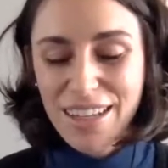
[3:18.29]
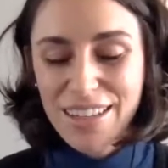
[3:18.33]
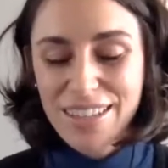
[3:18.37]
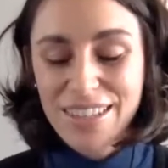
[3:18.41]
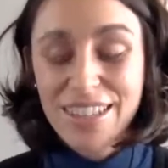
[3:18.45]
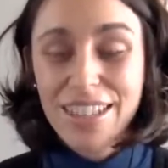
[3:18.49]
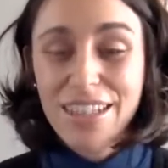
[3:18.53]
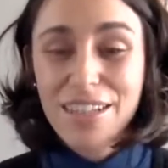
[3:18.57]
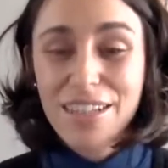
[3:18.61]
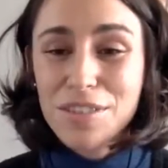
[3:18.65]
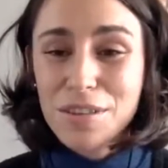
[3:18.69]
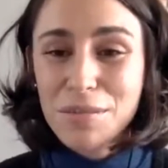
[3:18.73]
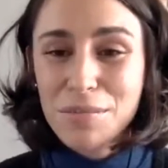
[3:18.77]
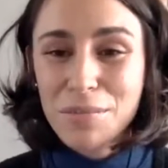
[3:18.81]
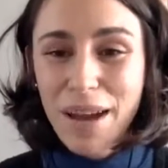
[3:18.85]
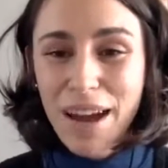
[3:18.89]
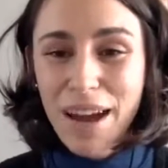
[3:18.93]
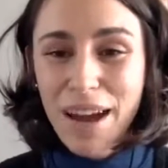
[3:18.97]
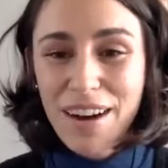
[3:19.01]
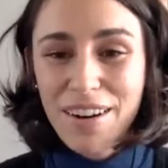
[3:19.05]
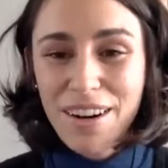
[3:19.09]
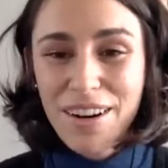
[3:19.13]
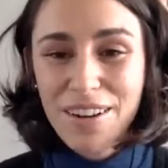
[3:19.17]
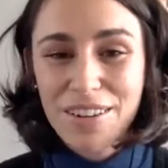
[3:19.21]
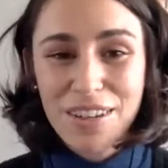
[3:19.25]
To give some
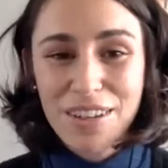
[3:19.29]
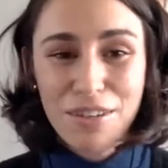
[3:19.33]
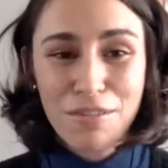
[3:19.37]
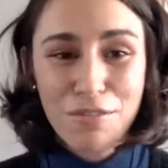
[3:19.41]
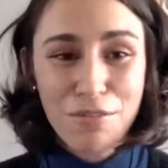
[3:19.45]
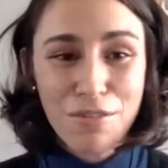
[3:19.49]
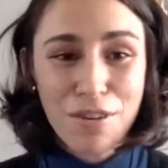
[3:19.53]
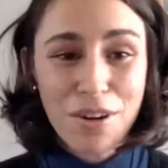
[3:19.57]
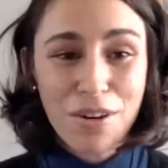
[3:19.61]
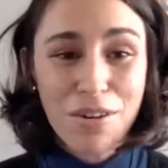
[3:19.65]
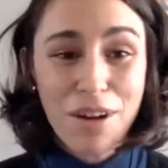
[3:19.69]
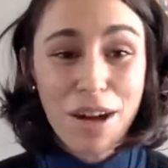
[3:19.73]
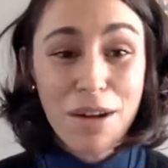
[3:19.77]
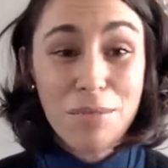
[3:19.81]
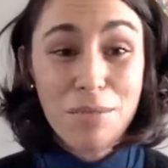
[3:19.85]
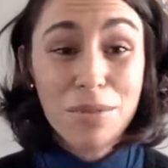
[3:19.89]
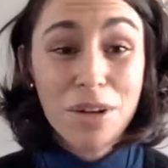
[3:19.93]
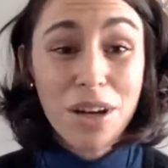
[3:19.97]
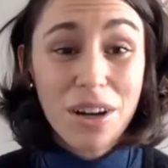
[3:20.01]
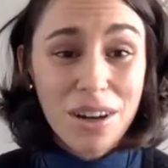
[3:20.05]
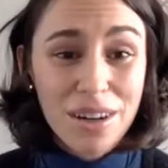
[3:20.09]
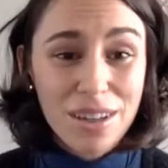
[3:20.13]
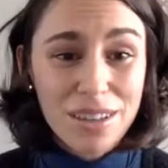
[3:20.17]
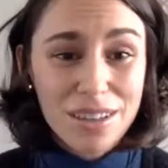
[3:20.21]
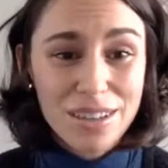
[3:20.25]
background info, I'm
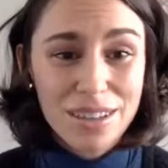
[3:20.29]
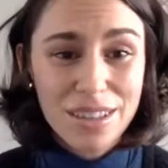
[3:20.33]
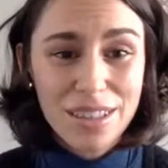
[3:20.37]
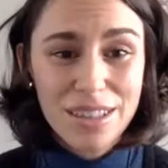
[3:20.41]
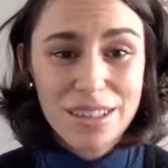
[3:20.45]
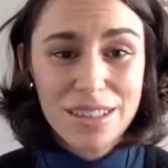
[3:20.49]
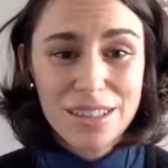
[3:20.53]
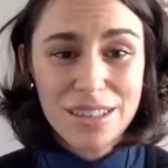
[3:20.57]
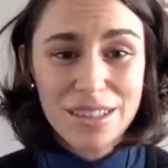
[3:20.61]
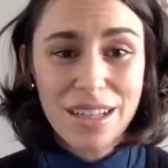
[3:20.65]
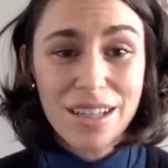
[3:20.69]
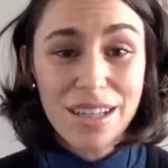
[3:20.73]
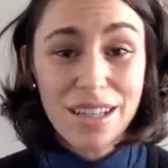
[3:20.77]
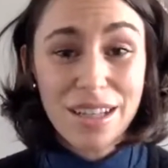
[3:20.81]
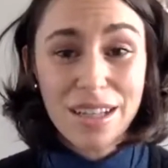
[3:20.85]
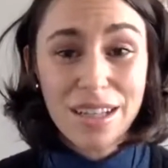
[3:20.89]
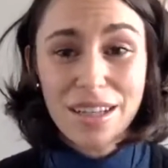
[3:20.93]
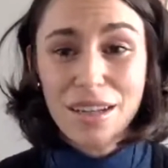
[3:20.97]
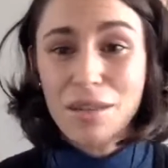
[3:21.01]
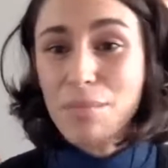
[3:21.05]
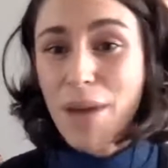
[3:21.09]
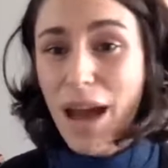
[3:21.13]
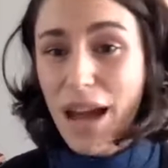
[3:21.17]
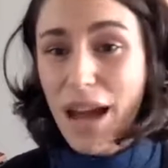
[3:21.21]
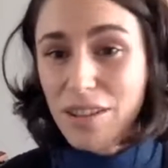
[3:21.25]
currently
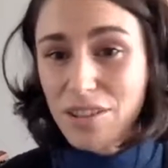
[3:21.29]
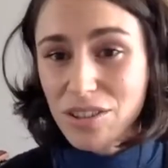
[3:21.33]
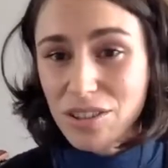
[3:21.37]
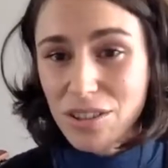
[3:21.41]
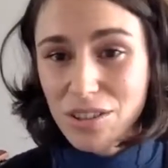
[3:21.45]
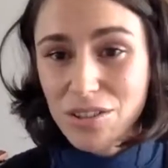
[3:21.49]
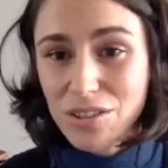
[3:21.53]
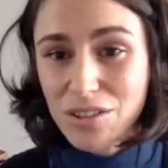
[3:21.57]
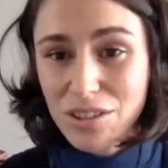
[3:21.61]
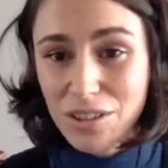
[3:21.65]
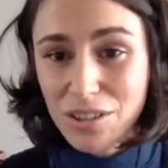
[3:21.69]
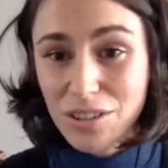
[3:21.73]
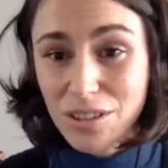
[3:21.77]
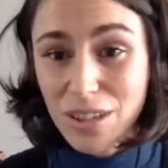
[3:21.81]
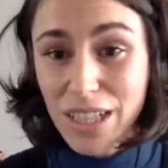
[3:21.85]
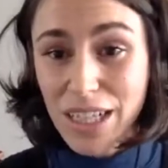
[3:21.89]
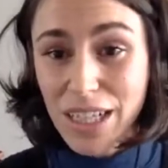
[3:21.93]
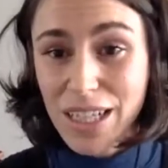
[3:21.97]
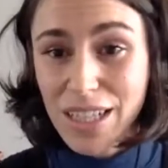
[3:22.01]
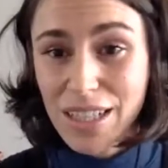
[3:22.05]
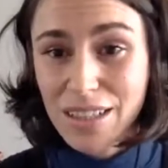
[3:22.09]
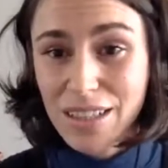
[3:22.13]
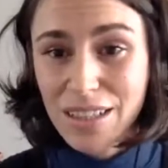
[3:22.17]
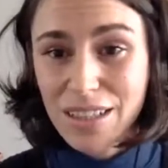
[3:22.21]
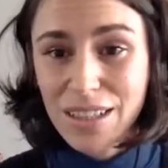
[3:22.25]
studying a master's
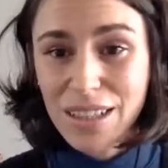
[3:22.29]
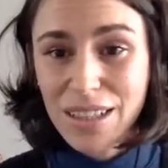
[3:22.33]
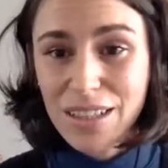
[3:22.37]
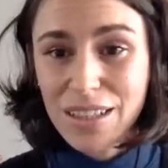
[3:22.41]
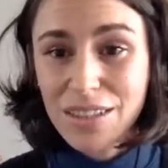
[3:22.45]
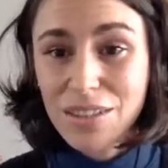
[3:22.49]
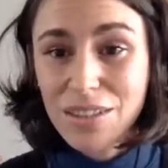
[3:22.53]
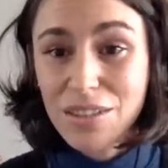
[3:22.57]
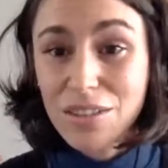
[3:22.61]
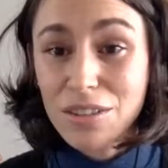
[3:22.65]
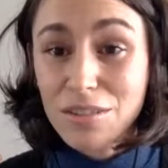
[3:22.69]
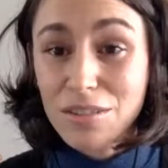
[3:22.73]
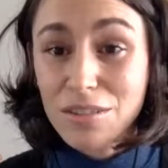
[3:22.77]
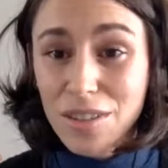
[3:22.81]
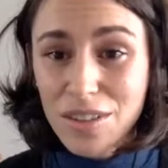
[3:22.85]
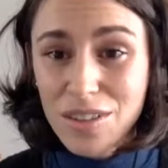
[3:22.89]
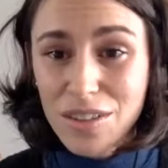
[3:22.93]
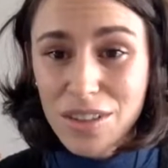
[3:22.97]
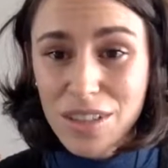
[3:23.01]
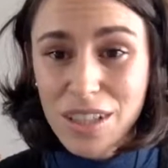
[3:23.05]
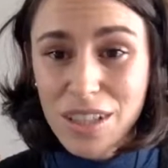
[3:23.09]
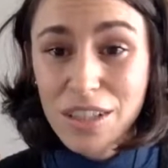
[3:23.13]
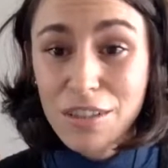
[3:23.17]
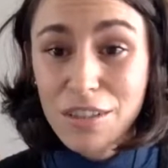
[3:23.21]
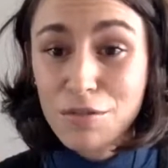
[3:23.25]
degree at
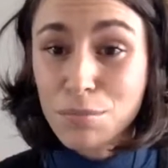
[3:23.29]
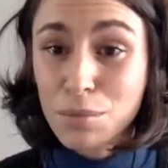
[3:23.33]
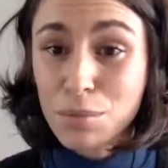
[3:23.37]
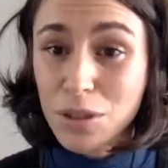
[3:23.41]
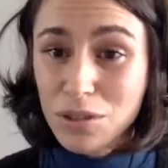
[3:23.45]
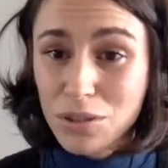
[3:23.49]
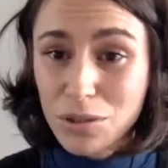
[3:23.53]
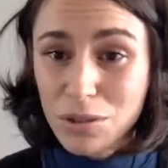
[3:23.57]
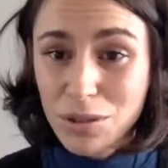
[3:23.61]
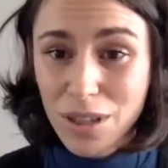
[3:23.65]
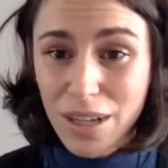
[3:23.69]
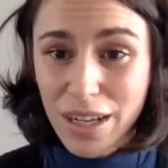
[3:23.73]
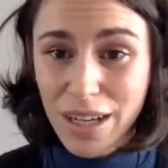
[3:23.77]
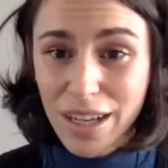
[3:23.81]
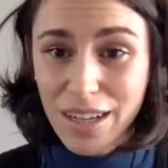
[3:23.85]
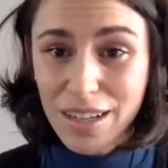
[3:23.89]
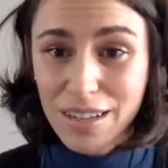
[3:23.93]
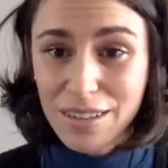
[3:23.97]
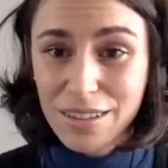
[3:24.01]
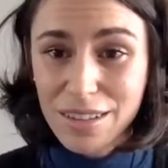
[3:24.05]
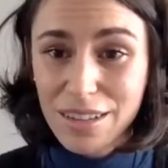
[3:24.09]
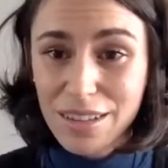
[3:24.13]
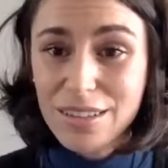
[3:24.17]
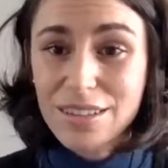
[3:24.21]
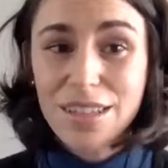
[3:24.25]
University of
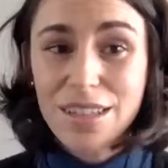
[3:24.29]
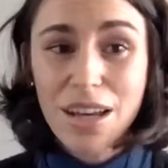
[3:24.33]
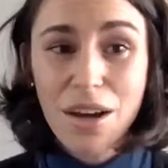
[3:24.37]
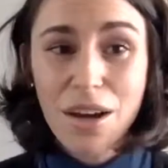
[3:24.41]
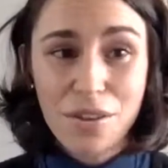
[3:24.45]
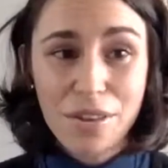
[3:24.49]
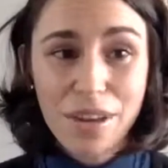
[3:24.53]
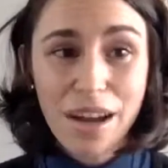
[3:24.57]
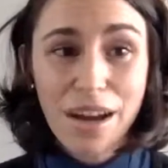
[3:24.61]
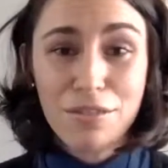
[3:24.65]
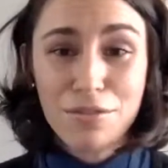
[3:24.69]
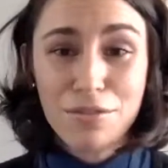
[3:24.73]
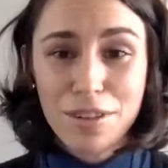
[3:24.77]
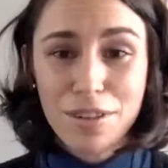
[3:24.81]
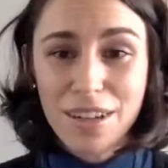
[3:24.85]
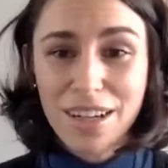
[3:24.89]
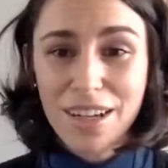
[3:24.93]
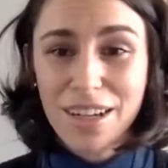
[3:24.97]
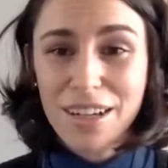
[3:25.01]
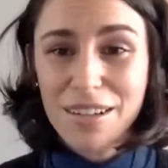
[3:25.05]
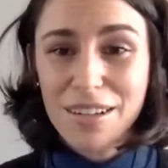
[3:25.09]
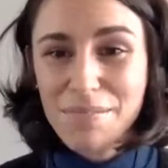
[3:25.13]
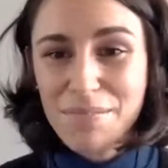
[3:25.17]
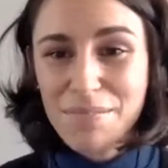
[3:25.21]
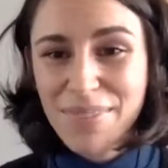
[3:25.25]
Pretoria in South
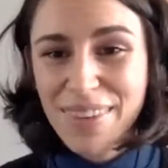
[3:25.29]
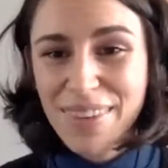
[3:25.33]
Africa.